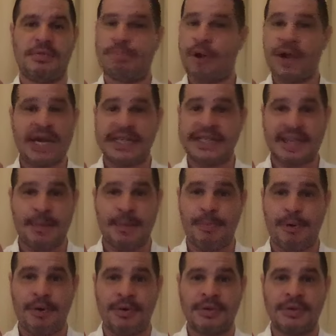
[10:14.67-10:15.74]
Pretty
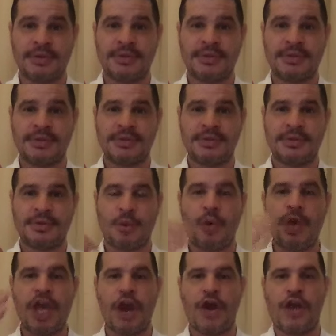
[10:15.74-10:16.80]
simple.
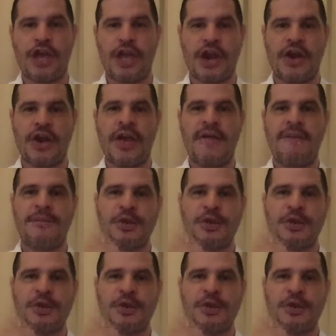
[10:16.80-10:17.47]
We are here